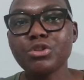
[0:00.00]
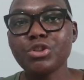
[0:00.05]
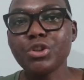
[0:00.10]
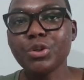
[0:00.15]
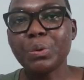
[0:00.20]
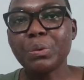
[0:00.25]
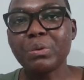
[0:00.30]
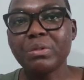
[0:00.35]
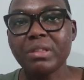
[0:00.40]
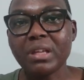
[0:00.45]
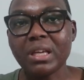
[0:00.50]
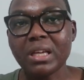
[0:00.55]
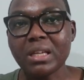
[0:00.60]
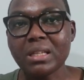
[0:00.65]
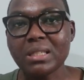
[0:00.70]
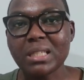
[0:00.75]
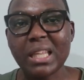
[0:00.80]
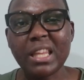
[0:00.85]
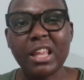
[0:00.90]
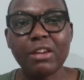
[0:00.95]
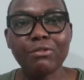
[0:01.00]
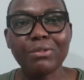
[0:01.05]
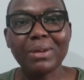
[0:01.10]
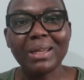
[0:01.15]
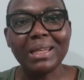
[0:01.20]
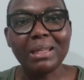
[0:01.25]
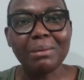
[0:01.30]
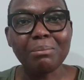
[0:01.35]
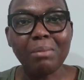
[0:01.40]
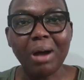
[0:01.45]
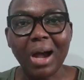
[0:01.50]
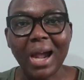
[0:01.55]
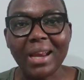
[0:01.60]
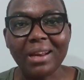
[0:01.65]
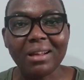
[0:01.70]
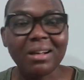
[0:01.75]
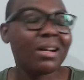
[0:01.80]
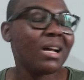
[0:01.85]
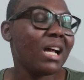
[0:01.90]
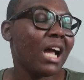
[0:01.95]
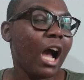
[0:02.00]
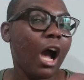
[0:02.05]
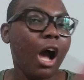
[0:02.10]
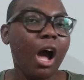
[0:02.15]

two things and they're really minor.